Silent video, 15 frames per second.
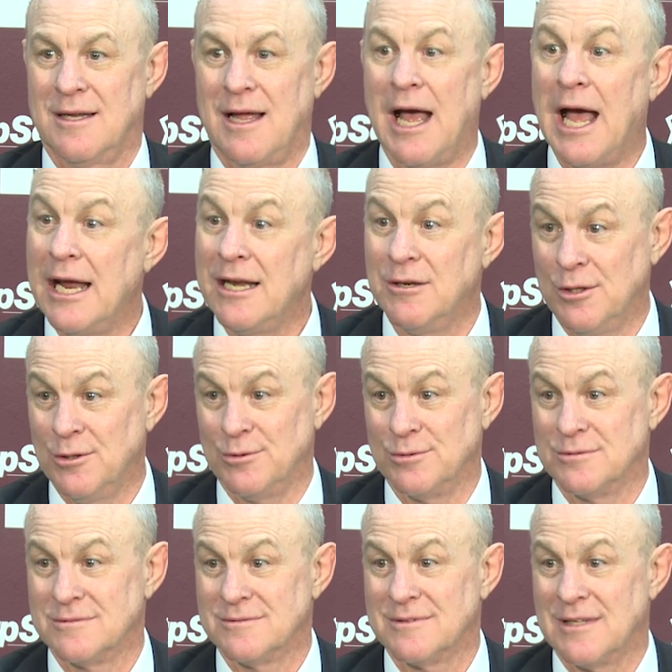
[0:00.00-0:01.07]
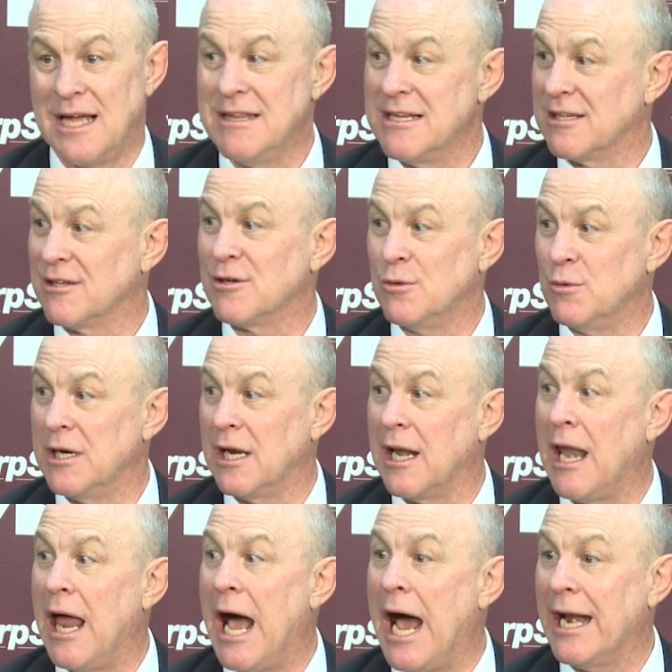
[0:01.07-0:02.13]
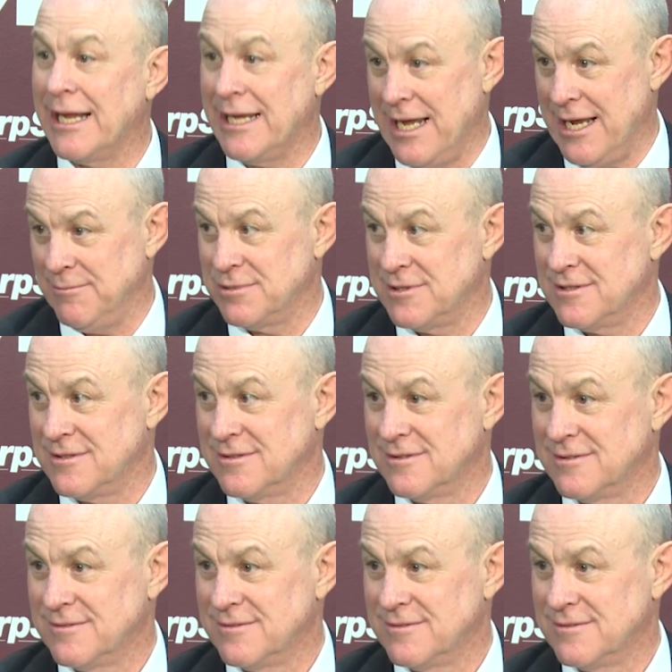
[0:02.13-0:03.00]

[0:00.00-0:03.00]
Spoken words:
I do. I think they're going to win a lot of games.